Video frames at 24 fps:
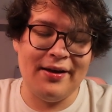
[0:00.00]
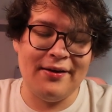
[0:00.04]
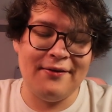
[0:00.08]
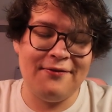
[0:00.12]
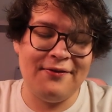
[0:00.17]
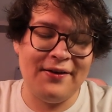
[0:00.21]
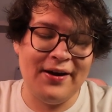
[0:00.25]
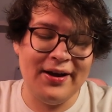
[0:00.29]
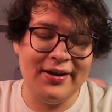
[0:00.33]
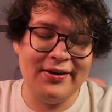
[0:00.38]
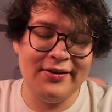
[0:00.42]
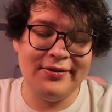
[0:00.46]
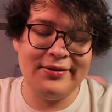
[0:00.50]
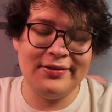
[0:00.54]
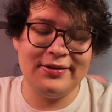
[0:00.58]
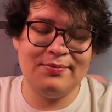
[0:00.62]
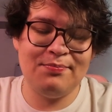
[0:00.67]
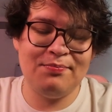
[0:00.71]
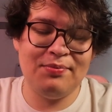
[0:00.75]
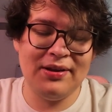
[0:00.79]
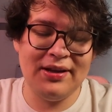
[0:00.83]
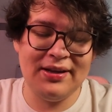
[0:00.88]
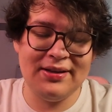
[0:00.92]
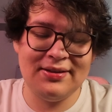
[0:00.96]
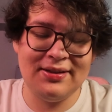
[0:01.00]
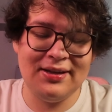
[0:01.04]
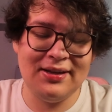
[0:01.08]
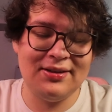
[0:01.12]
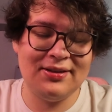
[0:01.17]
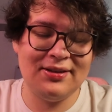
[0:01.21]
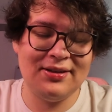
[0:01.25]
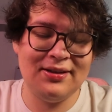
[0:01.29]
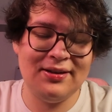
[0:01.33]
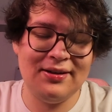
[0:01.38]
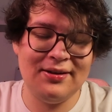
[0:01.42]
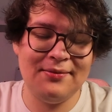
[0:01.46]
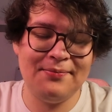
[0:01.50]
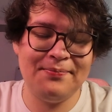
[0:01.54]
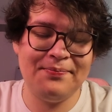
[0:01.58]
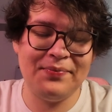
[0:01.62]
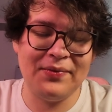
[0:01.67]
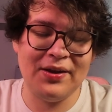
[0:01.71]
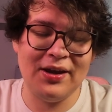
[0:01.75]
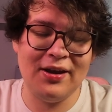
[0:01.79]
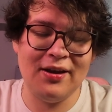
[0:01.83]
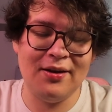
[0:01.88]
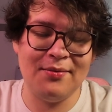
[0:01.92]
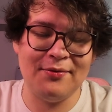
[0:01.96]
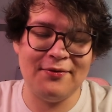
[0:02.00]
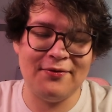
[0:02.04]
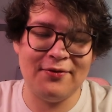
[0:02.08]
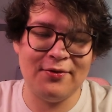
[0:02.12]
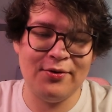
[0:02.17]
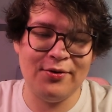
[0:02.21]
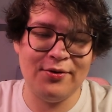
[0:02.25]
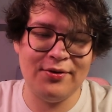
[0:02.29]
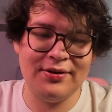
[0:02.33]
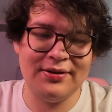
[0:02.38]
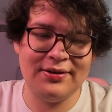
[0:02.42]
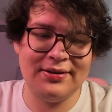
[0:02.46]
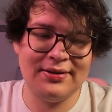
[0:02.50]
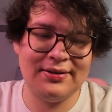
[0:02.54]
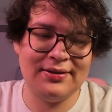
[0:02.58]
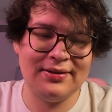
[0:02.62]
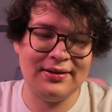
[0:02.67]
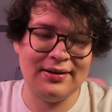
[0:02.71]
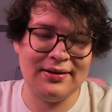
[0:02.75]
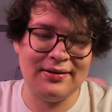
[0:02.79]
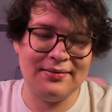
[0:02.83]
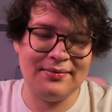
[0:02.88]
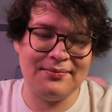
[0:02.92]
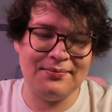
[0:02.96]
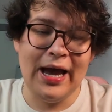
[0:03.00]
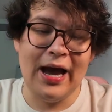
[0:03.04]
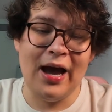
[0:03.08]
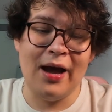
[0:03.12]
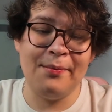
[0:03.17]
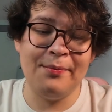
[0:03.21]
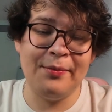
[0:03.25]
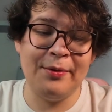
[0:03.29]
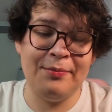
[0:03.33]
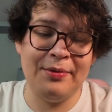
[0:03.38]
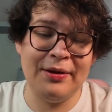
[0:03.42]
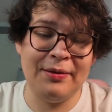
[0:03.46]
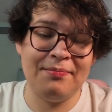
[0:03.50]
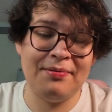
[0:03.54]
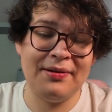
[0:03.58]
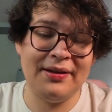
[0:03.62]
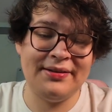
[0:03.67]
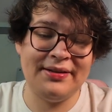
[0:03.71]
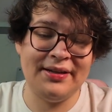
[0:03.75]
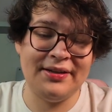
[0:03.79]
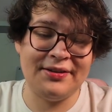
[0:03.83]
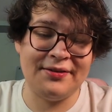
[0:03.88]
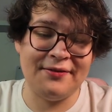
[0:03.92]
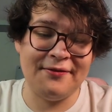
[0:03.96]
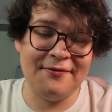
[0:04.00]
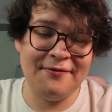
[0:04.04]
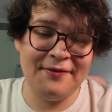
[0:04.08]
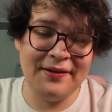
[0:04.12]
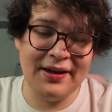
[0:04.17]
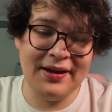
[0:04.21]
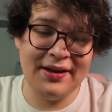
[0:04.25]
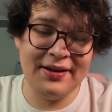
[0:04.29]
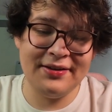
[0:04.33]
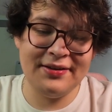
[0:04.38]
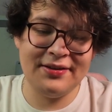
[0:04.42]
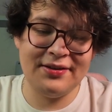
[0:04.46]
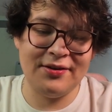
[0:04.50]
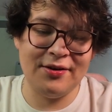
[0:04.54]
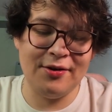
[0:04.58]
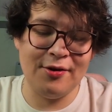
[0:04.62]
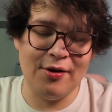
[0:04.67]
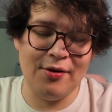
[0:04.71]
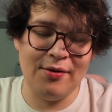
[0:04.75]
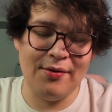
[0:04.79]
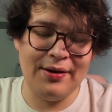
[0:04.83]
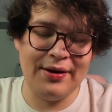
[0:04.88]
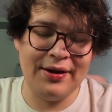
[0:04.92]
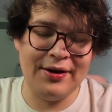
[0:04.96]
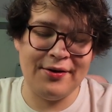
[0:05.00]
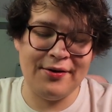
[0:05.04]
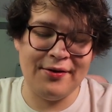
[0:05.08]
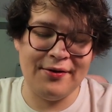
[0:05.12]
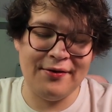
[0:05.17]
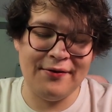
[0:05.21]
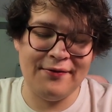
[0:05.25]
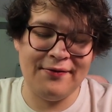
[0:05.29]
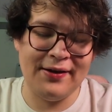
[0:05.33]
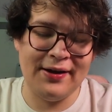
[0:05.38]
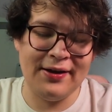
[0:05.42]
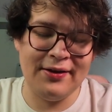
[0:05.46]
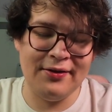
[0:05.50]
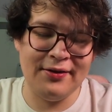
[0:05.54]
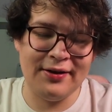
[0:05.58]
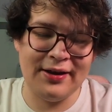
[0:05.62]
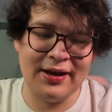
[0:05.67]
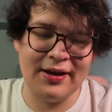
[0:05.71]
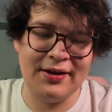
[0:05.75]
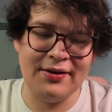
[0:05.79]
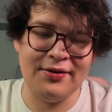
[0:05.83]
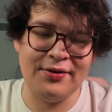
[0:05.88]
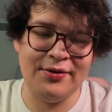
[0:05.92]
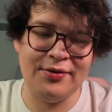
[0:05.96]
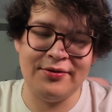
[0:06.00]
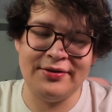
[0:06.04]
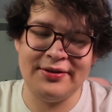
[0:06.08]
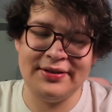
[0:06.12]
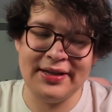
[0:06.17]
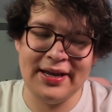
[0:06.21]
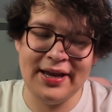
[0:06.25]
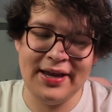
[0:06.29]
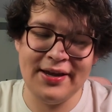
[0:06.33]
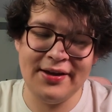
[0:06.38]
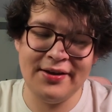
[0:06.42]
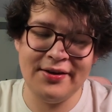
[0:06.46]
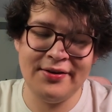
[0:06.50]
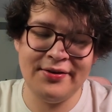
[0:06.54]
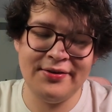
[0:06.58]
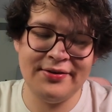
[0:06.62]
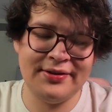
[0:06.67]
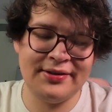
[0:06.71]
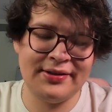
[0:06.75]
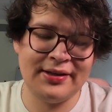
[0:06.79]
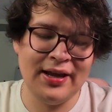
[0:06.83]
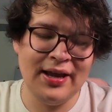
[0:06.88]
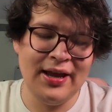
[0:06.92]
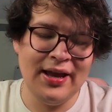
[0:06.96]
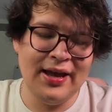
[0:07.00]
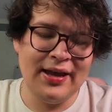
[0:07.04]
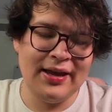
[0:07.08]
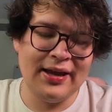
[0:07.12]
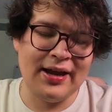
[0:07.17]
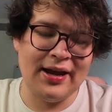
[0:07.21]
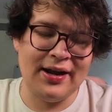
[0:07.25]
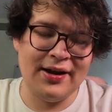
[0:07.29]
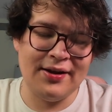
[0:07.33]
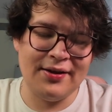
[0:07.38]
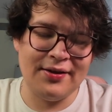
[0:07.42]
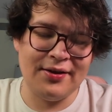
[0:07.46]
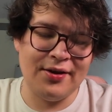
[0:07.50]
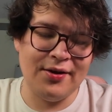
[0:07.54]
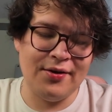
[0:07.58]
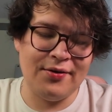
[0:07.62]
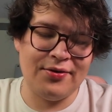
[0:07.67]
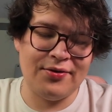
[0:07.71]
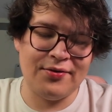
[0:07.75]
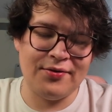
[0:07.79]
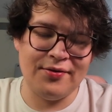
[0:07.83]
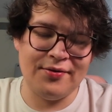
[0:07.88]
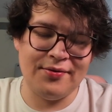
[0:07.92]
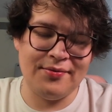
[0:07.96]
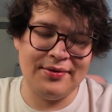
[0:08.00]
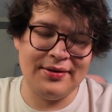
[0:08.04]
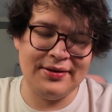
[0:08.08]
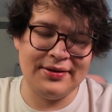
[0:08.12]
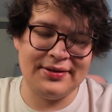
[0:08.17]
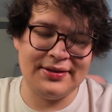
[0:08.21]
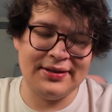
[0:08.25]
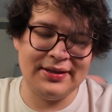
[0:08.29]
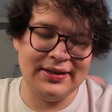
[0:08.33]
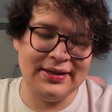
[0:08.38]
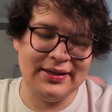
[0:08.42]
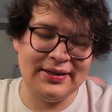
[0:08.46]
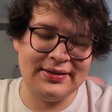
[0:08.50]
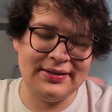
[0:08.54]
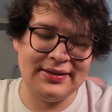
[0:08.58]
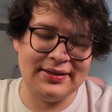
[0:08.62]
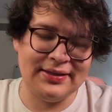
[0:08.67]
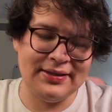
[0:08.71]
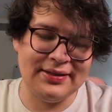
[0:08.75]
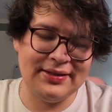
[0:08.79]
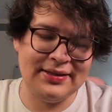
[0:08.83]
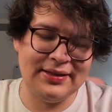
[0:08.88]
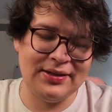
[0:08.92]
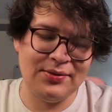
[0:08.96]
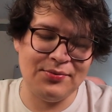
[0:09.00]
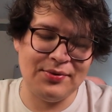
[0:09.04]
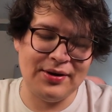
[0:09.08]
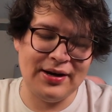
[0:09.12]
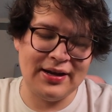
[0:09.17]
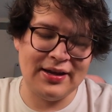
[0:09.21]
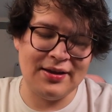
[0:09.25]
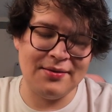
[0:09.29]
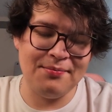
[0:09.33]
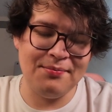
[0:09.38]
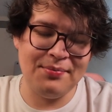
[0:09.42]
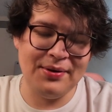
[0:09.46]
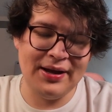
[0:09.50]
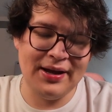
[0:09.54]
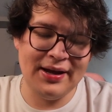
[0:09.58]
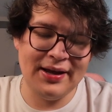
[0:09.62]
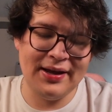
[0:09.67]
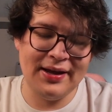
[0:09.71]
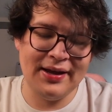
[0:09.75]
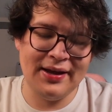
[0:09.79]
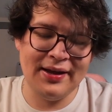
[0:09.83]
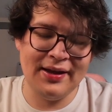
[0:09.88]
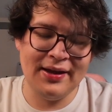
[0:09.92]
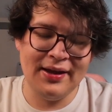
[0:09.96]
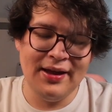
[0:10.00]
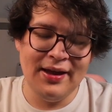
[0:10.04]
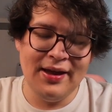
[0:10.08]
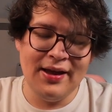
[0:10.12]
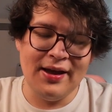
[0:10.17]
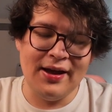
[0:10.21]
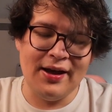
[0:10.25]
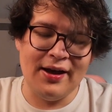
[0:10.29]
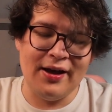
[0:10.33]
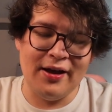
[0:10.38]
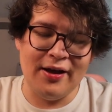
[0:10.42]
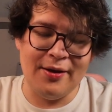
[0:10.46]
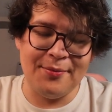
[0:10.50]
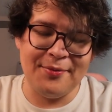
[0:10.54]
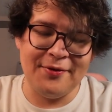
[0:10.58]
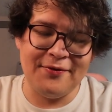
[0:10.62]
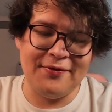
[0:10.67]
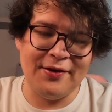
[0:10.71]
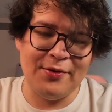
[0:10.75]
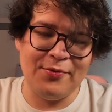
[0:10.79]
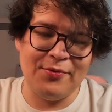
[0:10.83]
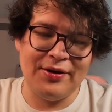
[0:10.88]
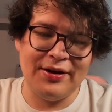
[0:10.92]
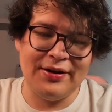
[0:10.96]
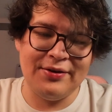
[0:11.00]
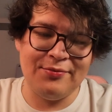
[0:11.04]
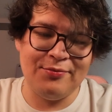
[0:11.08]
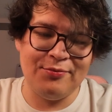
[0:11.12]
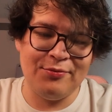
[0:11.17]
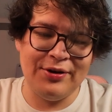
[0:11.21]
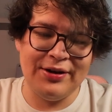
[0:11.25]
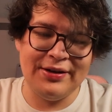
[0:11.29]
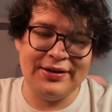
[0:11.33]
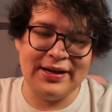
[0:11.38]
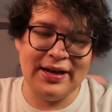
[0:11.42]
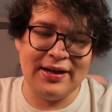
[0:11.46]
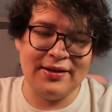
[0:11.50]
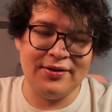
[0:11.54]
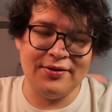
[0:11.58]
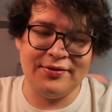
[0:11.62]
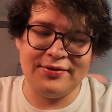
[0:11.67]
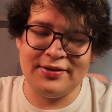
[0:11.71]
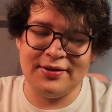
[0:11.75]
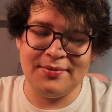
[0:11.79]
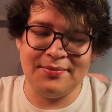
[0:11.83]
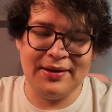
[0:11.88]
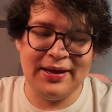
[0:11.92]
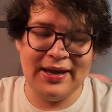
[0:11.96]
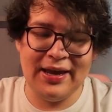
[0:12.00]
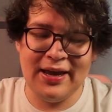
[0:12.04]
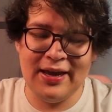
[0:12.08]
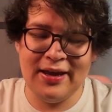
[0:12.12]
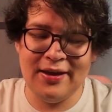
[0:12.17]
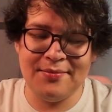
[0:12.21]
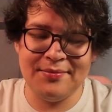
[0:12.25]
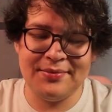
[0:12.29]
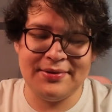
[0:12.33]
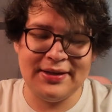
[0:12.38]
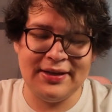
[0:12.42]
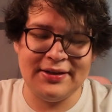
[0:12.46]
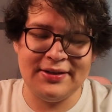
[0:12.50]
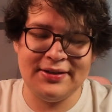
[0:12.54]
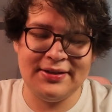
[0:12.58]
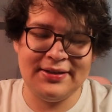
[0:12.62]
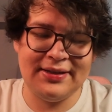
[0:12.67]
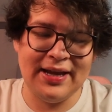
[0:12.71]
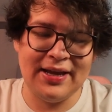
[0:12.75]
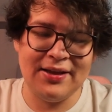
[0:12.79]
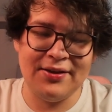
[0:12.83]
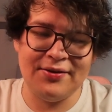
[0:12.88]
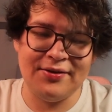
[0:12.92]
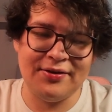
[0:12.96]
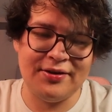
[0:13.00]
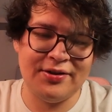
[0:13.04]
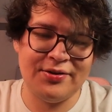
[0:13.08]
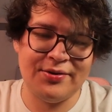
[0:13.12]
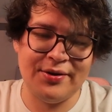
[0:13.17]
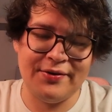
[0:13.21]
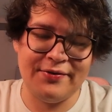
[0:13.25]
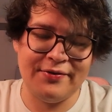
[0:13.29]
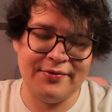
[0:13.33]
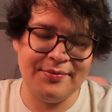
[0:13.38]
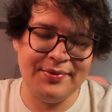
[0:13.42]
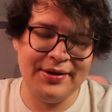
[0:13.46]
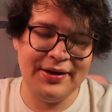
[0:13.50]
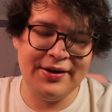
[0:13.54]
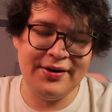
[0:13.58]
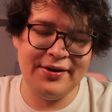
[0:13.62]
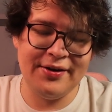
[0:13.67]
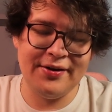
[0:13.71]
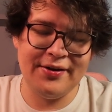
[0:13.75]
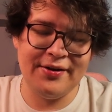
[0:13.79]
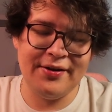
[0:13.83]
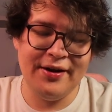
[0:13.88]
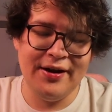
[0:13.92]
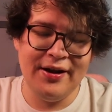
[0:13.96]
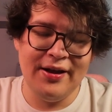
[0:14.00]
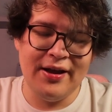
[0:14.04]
Files, PlayStation, of course, I'm a big PlayStation fan, so you know, if I look at new sales, kind of go through this list and see what I can buy. If I want to re-download some games, I just download it straight from here.